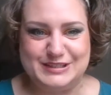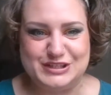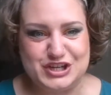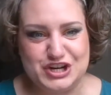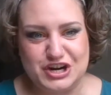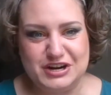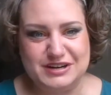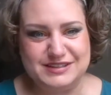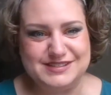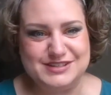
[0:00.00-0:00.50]

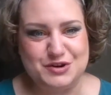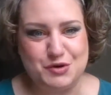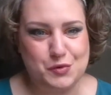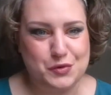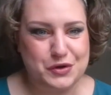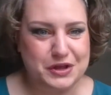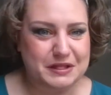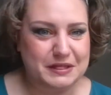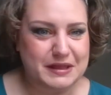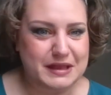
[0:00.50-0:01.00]
It's an
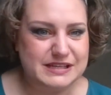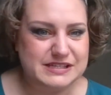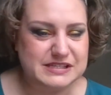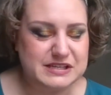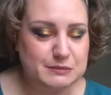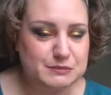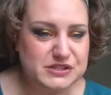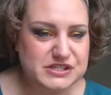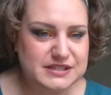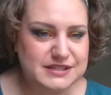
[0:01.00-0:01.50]
oily
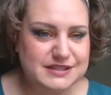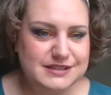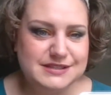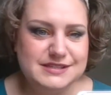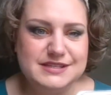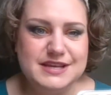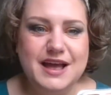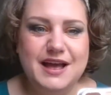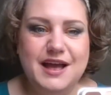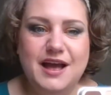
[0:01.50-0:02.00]
substance,
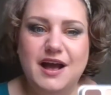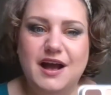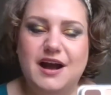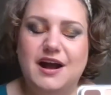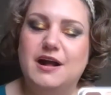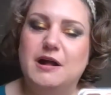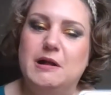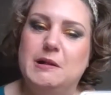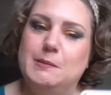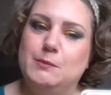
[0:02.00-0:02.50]

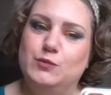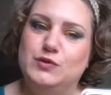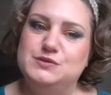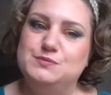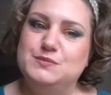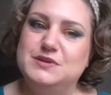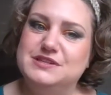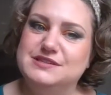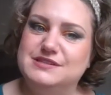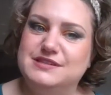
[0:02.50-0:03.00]
which
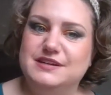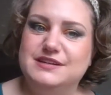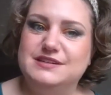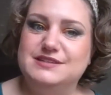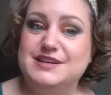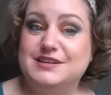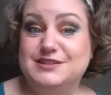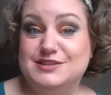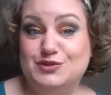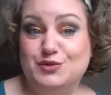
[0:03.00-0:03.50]
means that it
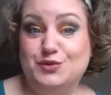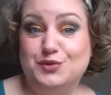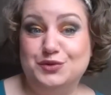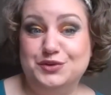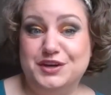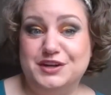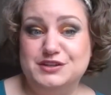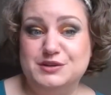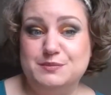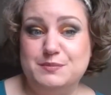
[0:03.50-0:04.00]
tends to hold on
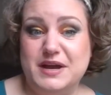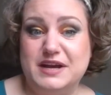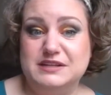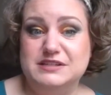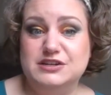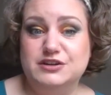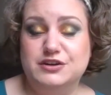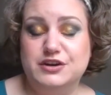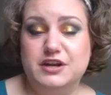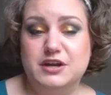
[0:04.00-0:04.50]
to
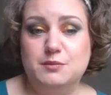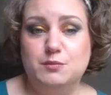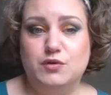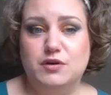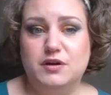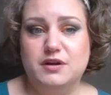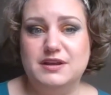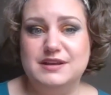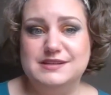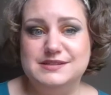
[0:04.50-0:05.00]
bacteria more
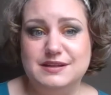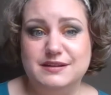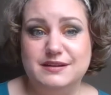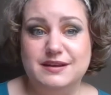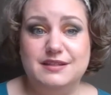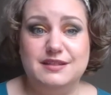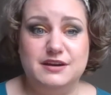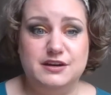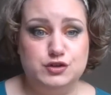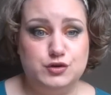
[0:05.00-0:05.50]
easily than
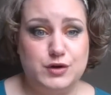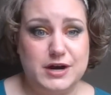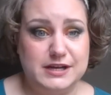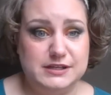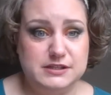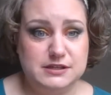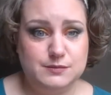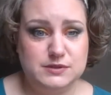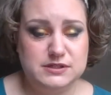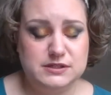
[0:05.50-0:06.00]
a dry
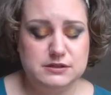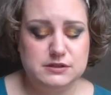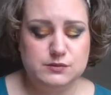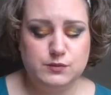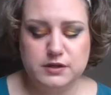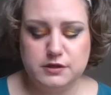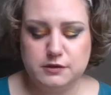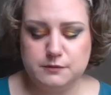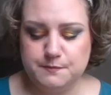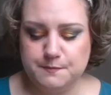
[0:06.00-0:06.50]
substance
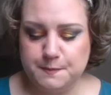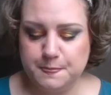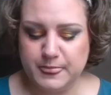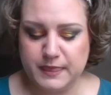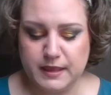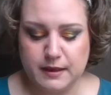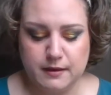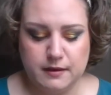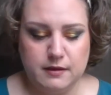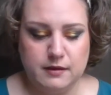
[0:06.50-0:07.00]
will.
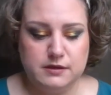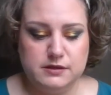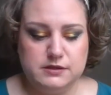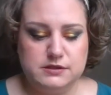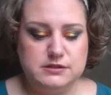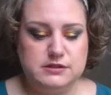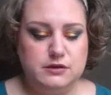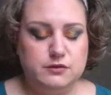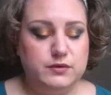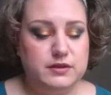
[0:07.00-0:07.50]
So
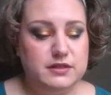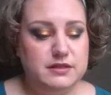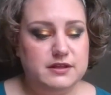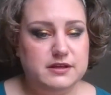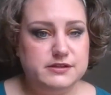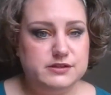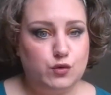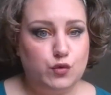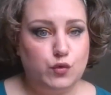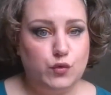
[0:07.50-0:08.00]
with these
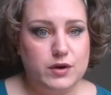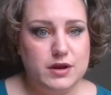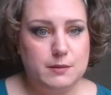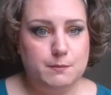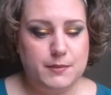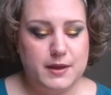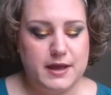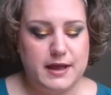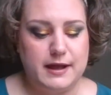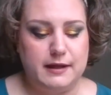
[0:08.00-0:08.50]
cream
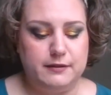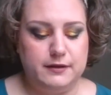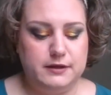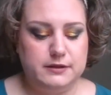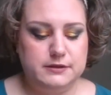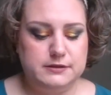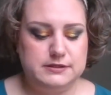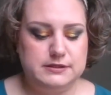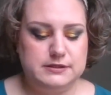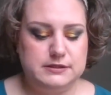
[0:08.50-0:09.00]

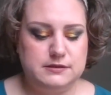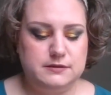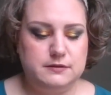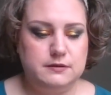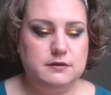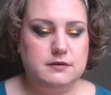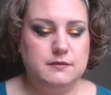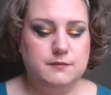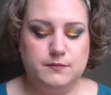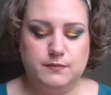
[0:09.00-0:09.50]
palettes,
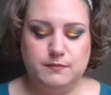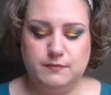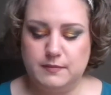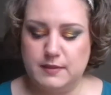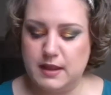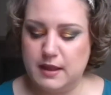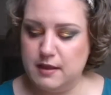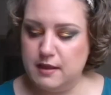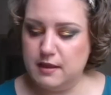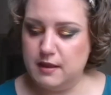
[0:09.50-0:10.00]

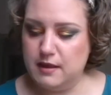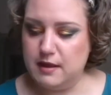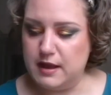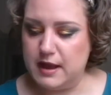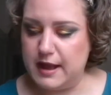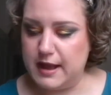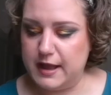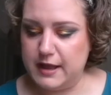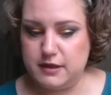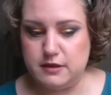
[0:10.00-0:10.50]

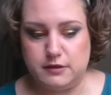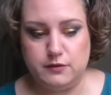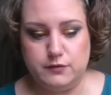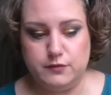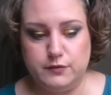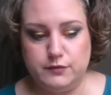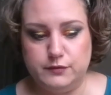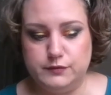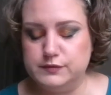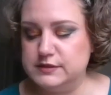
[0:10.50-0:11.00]
I
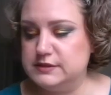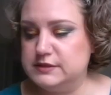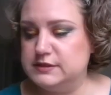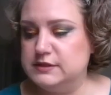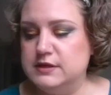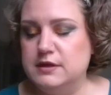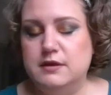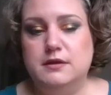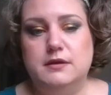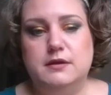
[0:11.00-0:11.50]
use
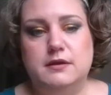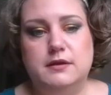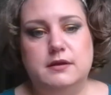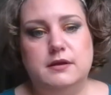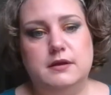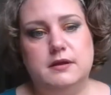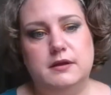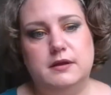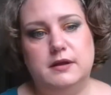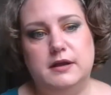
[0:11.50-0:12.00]

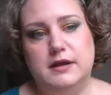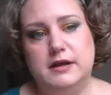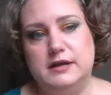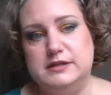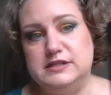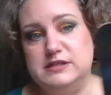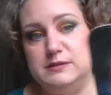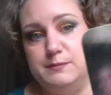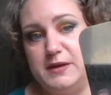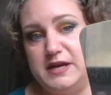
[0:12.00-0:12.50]
a
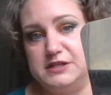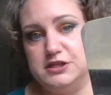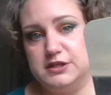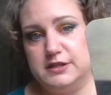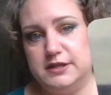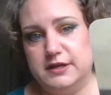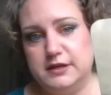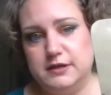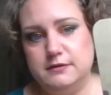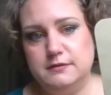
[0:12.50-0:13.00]

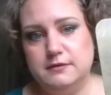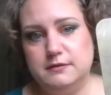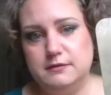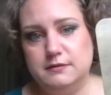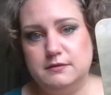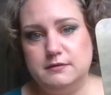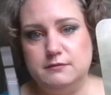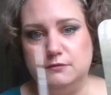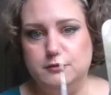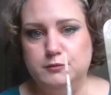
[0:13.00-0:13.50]
spatula.
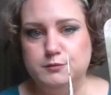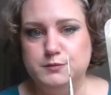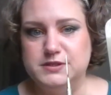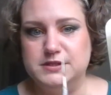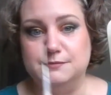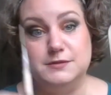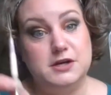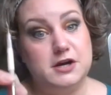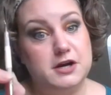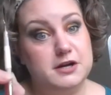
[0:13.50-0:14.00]
Oops,
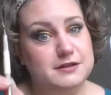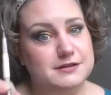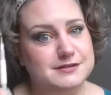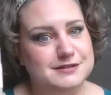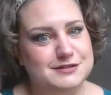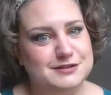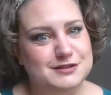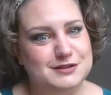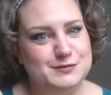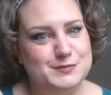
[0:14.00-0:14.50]
sorry, this is
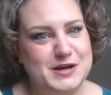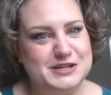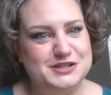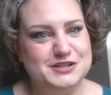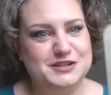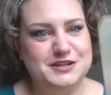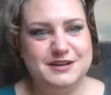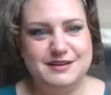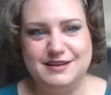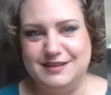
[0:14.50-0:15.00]
the
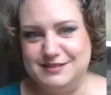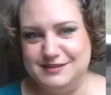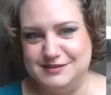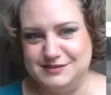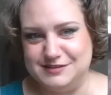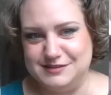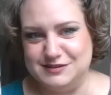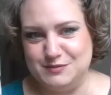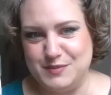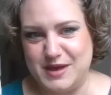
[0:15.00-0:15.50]
spatula and this is
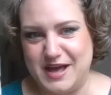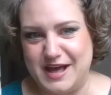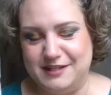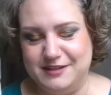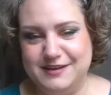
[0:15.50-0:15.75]
the palette.